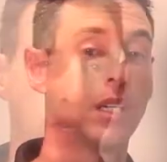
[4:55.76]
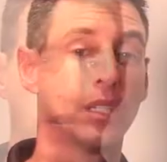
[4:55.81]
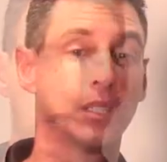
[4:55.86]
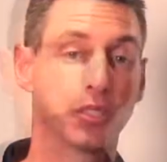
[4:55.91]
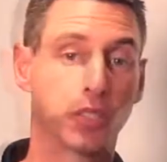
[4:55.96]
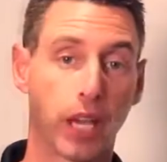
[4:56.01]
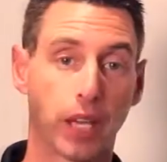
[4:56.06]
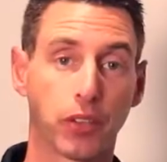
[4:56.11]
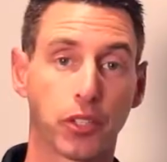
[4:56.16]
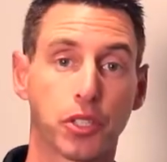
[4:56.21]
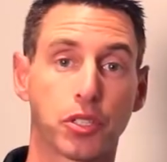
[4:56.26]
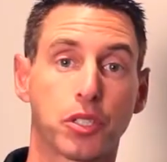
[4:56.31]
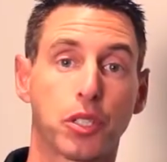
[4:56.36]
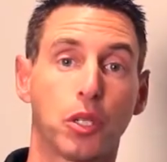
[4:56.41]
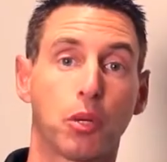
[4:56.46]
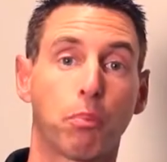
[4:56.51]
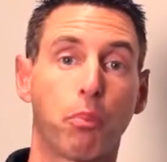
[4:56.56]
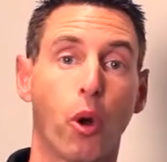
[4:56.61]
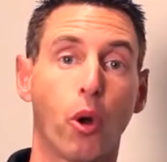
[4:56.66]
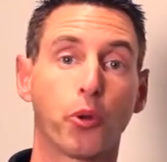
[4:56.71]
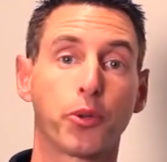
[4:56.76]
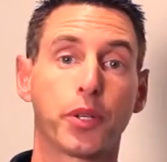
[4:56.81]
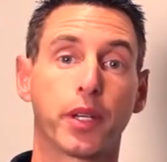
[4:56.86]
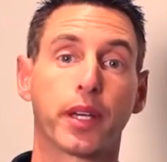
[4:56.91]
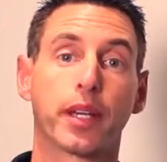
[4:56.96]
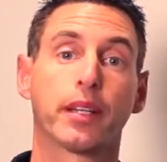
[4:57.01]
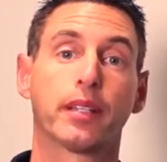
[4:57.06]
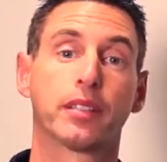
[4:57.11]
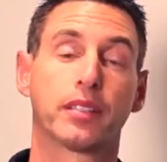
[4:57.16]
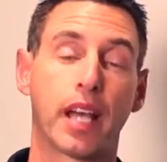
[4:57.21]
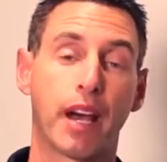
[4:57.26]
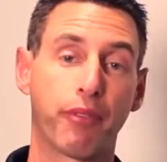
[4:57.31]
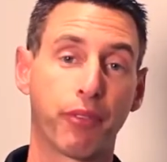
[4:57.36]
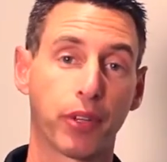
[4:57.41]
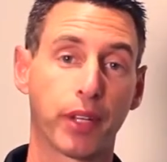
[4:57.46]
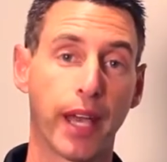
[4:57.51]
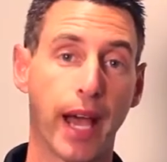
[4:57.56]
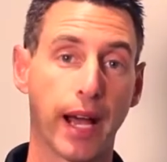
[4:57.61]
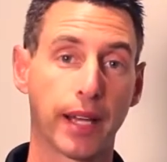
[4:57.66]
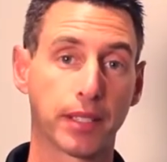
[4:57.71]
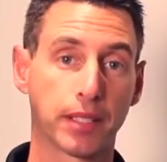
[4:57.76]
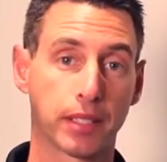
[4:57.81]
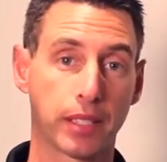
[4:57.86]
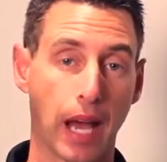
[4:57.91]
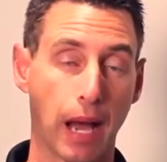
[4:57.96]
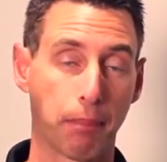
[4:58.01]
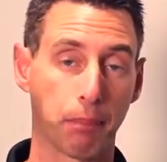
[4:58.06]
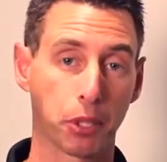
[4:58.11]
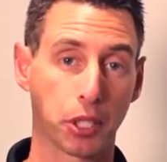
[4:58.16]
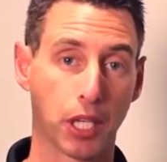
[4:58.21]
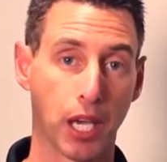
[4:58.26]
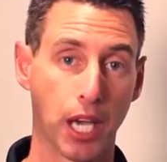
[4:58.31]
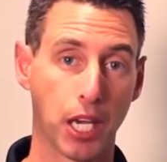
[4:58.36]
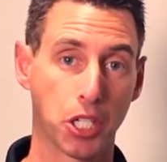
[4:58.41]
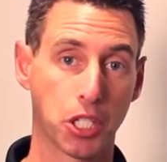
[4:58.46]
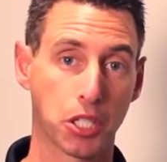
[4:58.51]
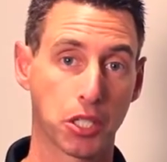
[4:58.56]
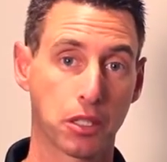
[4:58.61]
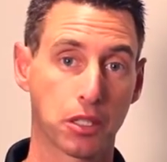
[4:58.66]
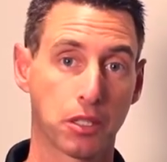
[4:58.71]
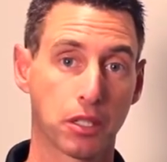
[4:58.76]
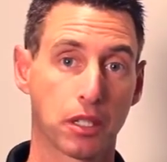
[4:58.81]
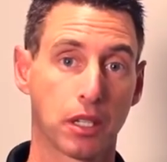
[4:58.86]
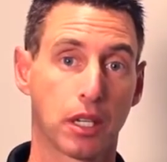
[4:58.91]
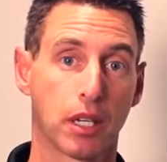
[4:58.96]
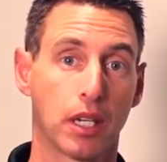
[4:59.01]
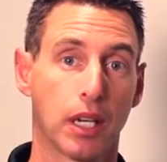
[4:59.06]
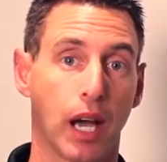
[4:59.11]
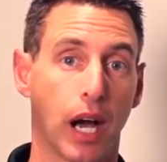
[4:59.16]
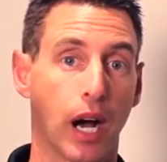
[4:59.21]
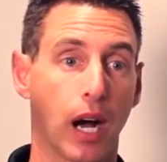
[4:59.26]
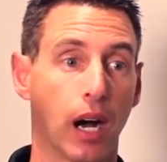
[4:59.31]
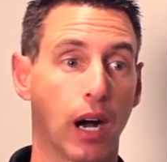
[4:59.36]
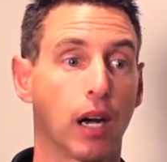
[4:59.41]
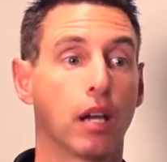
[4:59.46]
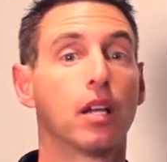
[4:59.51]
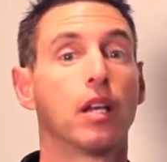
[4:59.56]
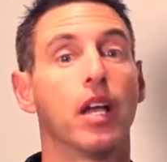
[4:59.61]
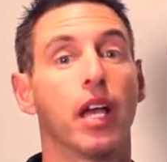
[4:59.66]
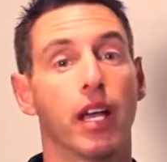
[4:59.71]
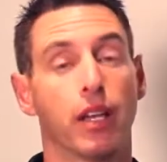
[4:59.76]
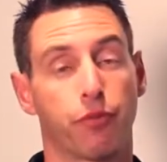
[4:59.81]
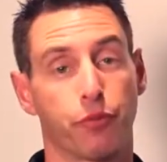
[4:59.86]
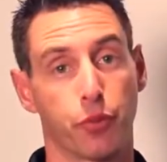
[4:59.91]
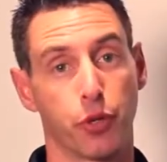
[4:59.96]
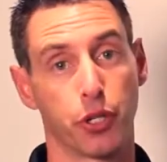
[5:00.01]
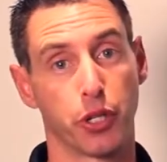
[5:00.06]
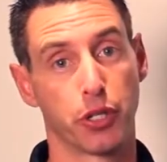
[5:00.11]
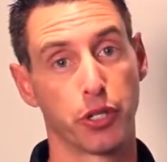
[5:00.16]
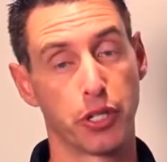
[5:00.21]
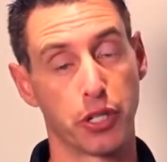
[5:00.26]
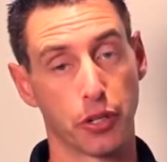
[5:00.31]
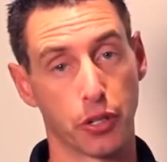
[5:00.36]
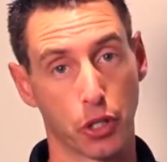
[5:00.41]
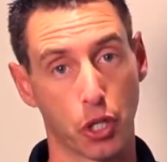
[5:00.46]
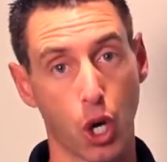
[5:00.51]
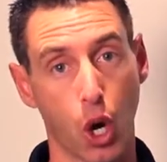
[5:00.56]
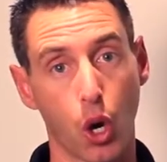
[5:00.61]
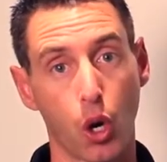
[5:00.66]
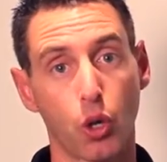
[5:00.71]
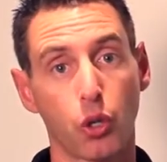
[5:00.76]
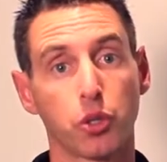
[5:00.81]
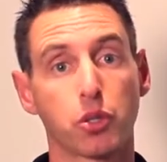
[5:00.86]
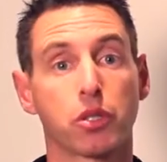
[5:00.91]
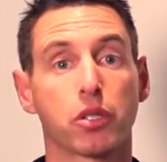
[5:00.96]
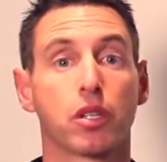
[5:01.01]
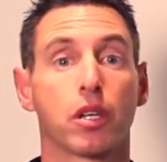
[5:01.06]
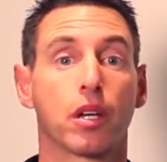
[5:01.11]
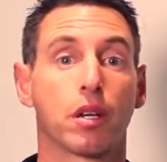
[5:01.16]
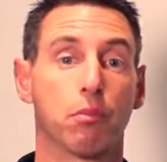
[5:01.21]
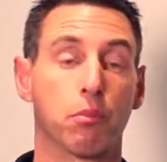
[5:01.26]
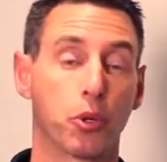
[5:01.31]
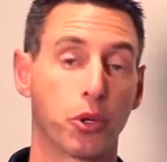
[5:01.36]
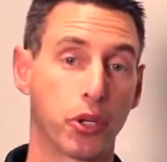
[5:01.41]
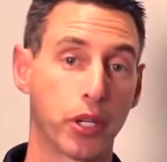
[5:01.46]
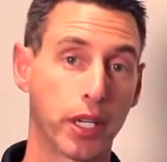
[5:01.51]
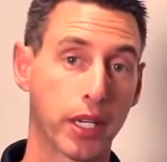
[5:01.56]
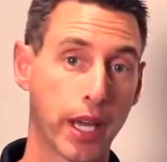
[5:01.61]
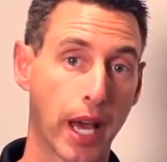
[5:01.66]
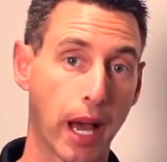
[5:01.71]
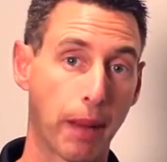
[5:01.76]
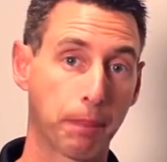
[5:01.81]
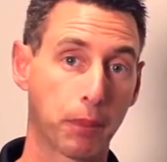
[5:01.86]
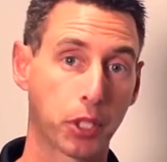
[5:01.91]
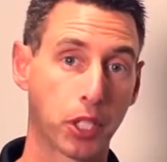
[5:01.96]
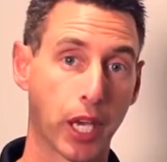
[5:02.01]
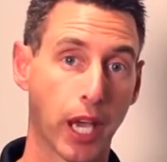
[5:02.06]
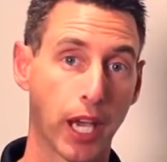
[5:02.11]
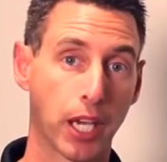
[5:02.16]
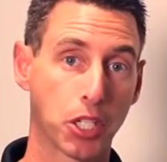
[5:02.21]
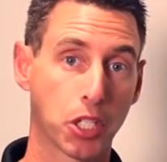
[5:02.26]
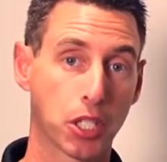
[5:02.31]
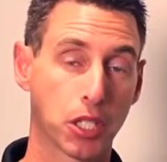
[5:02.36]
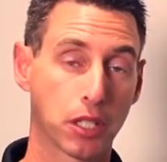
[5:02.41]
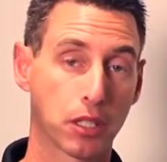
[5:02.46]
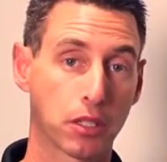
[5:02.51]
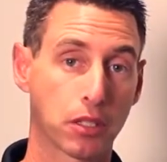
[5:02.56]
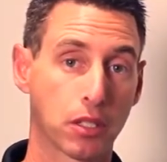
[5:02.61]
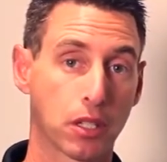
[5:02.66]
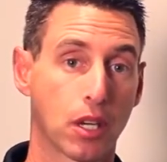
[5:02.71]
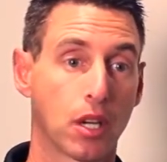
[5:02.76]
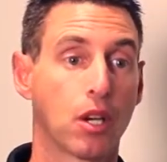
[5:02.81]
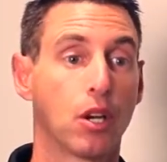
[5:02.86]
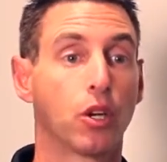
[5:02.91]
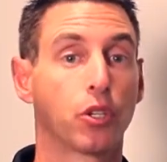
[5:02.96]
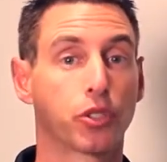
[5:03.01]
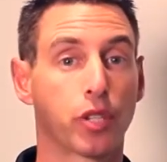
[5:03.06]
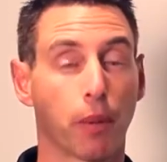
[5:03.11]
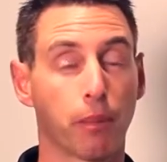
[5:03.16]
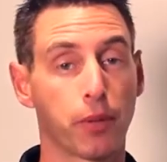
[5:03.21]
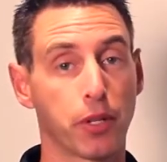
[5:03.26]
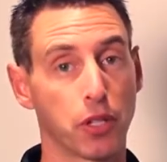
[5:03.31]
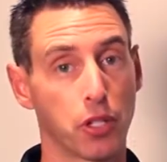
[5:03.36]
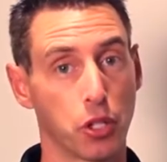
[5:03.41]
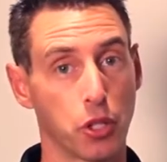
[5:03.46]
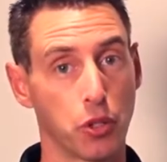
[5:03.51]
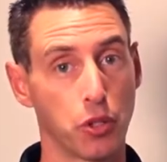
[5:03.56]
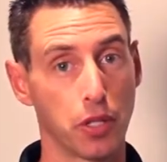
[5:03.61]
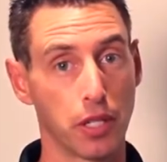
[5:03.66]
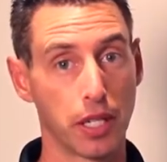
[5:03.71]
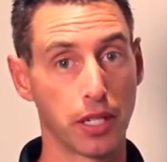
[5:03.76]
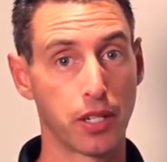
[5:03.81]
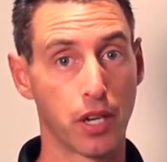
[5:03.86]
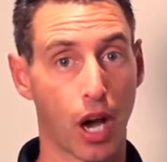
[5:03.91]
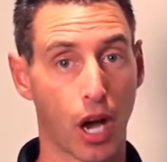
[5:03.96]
Stainless steel bolting definitely has its applications. If you're near the coast, marine applications, something that you need